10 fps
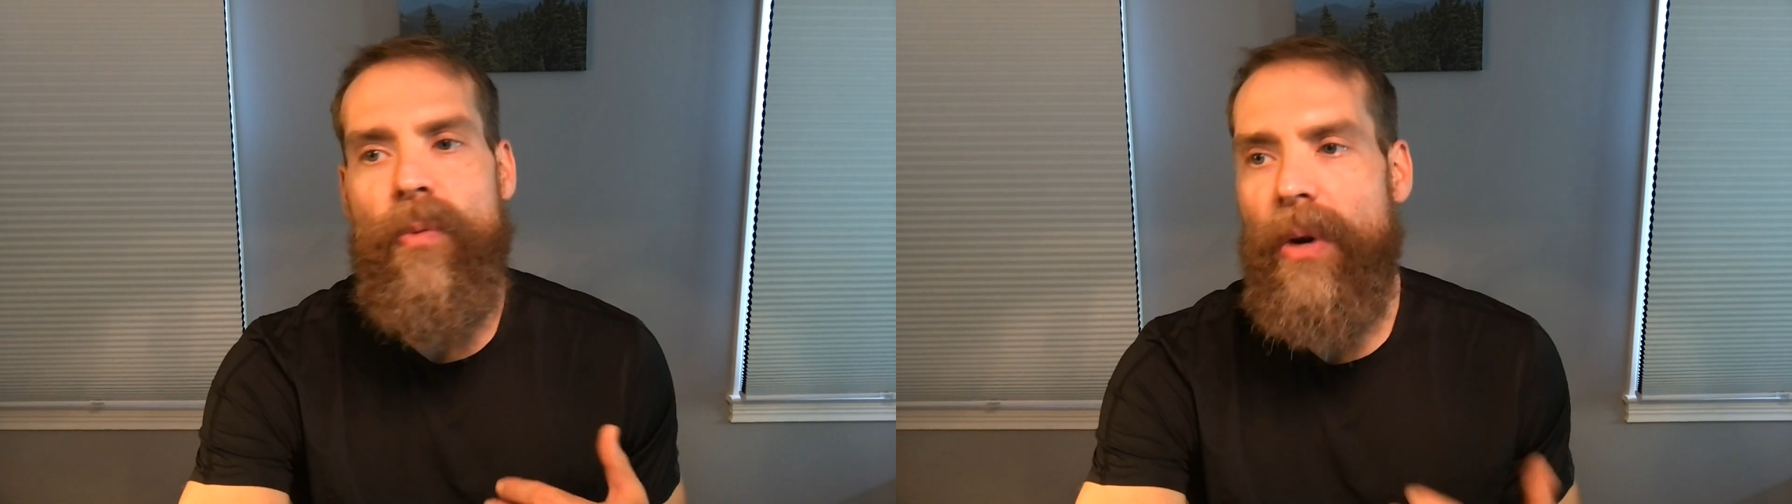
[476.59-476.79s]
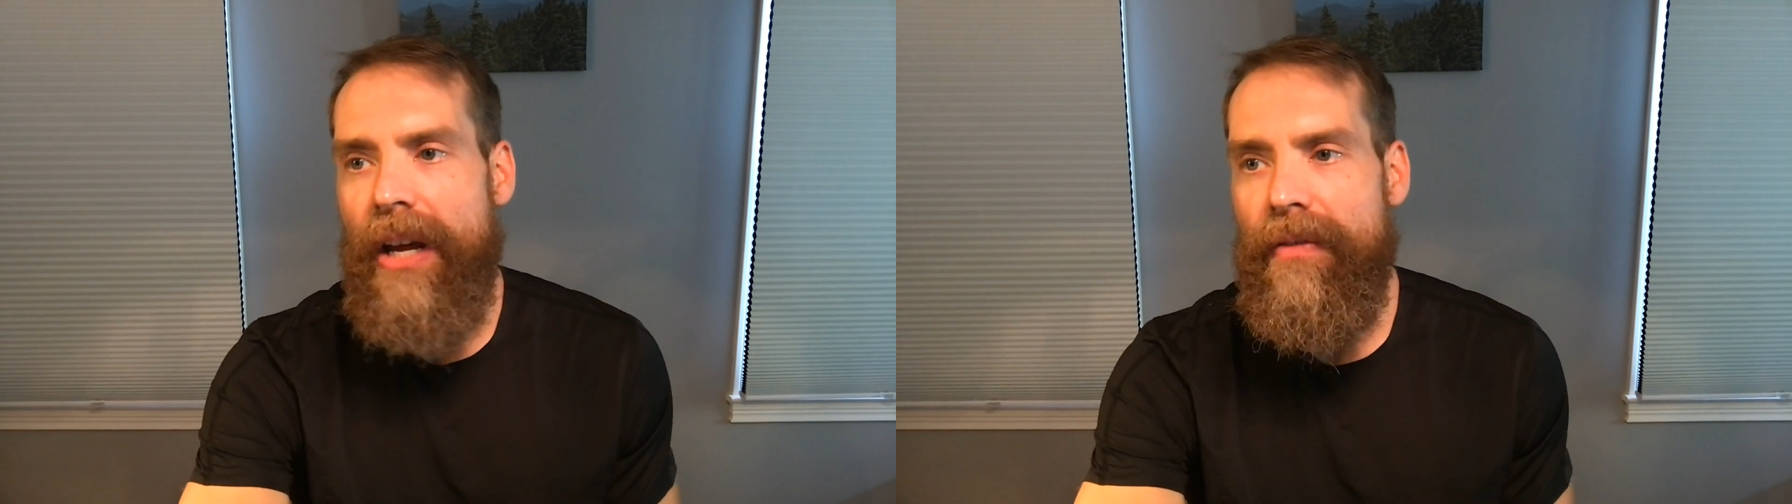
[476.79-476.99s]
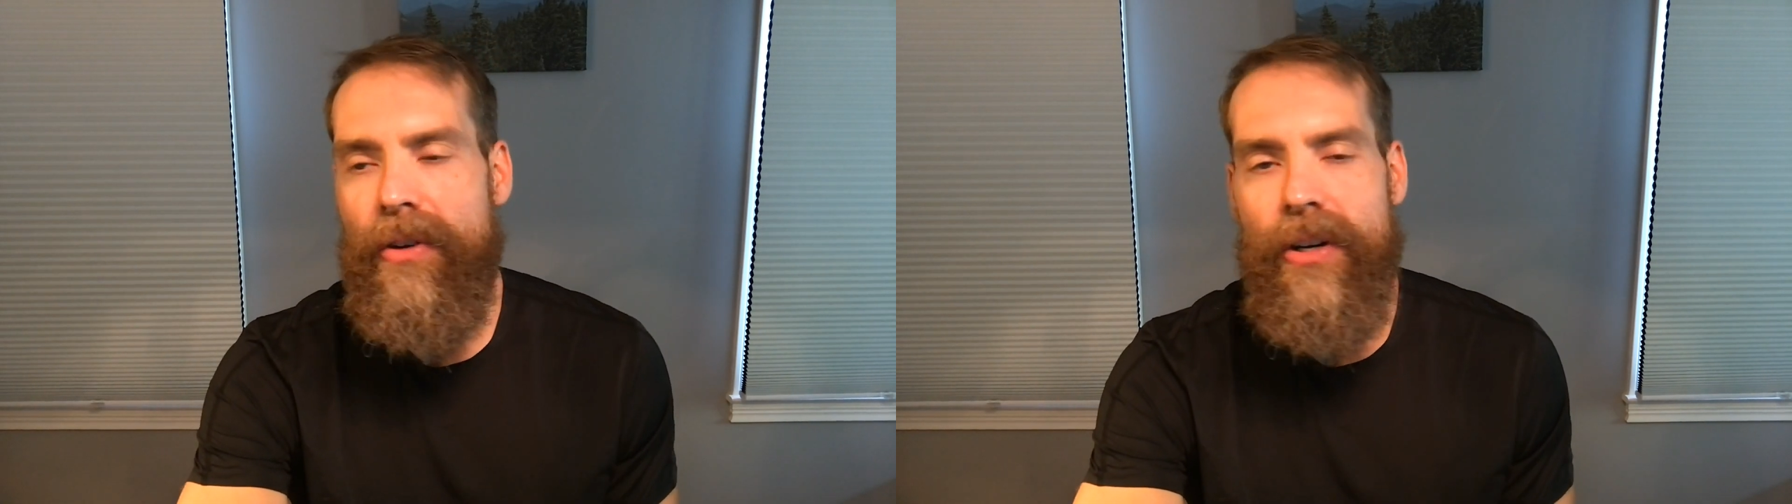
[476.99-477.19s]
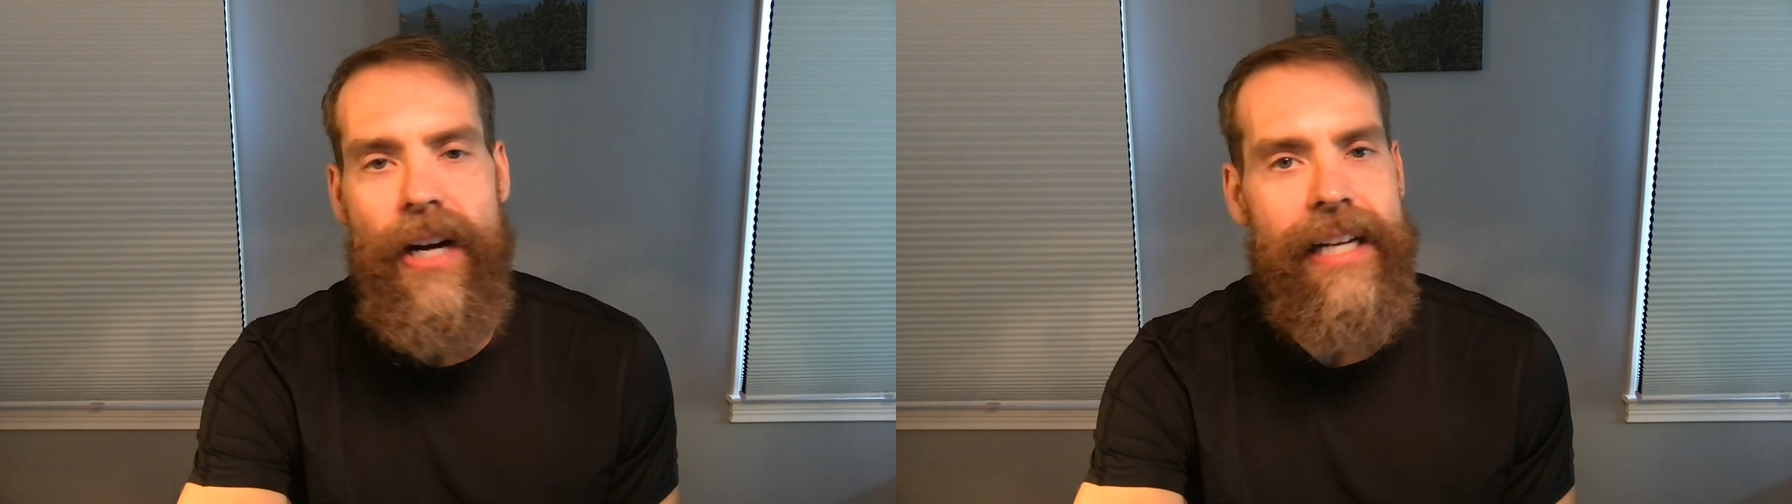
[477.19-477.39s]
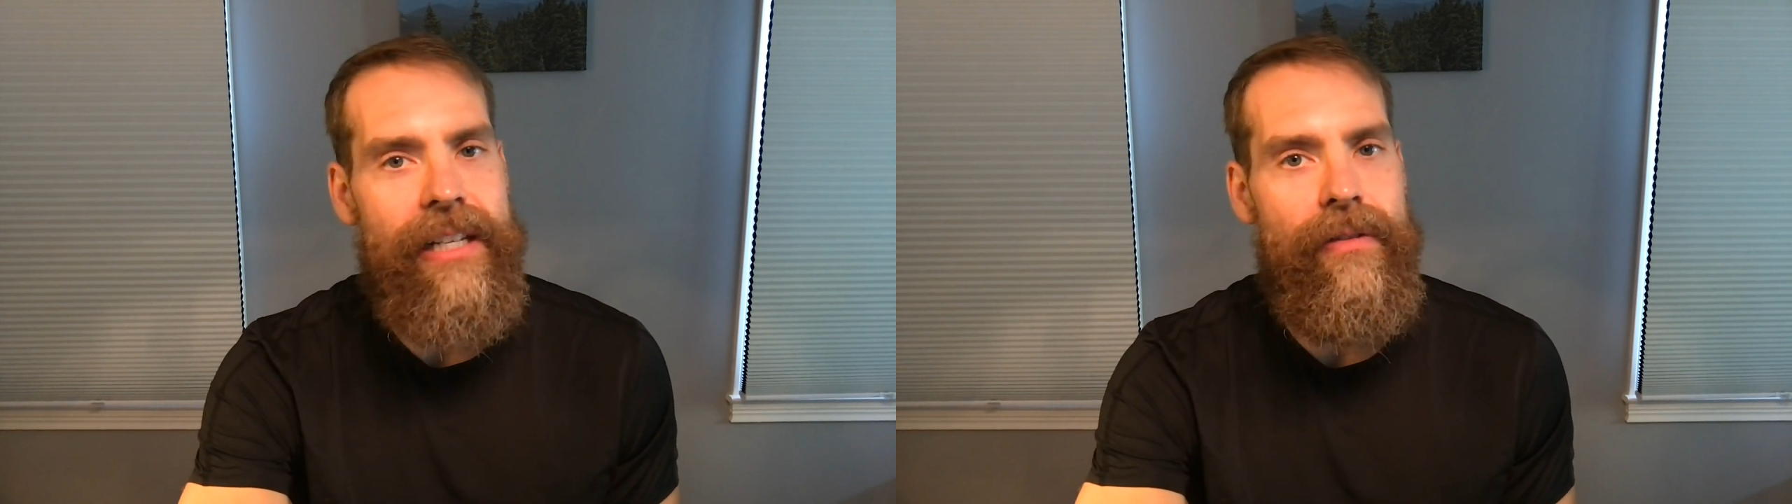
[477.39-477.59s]
whatever
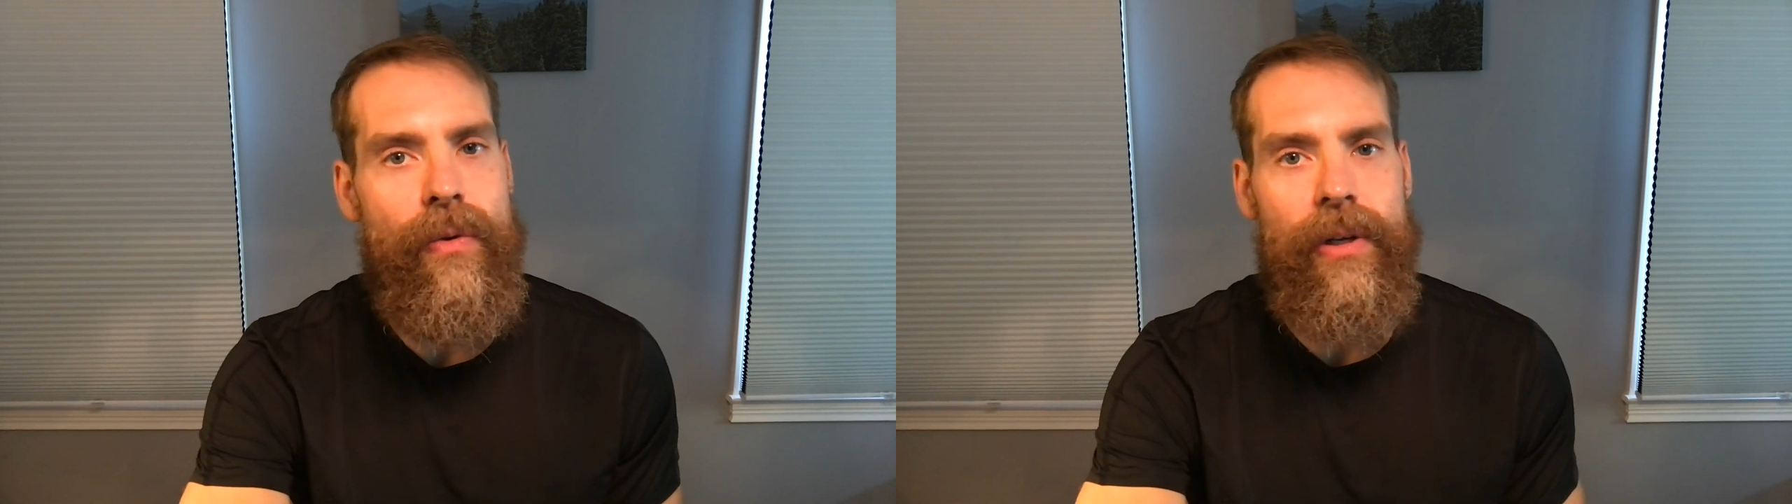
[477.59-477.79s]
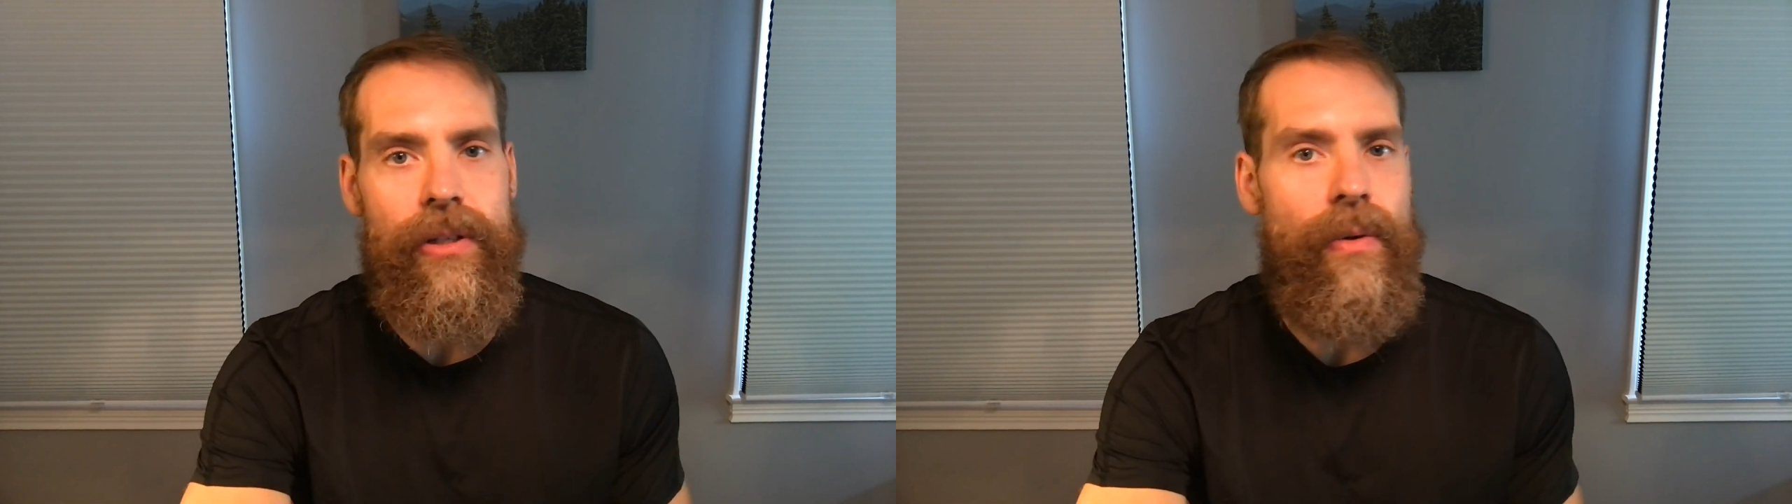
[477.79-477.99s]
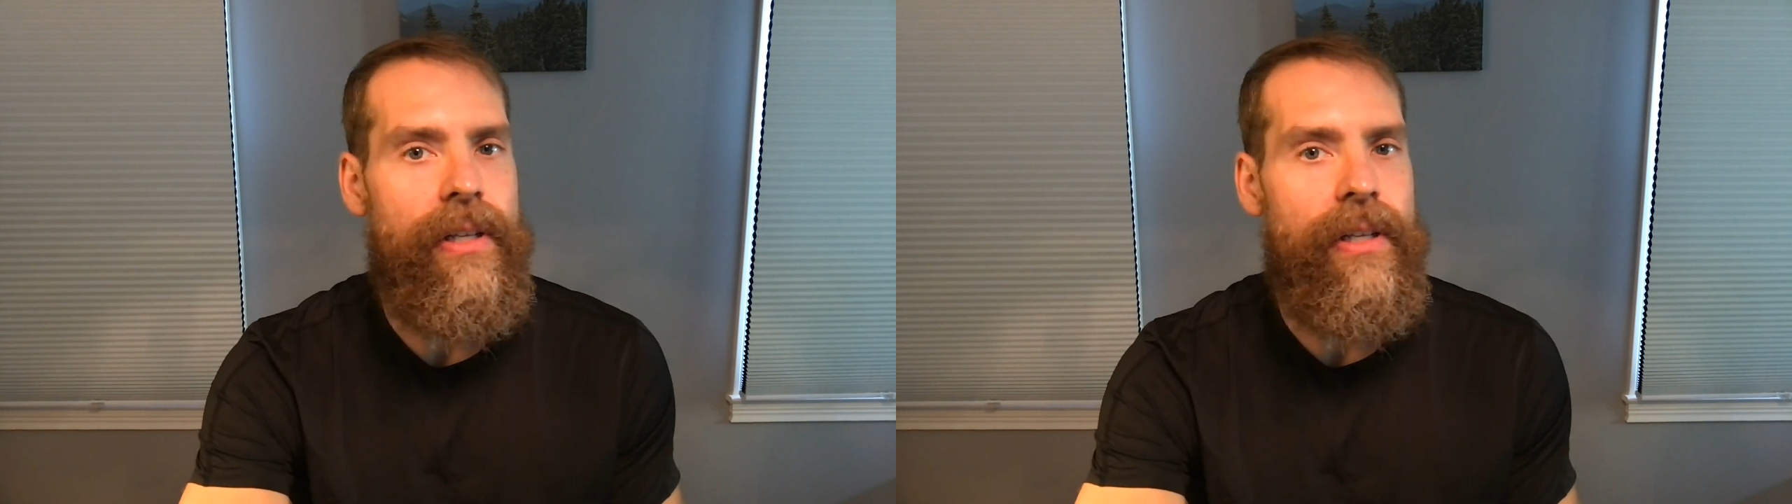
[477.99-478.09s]
activity you want to,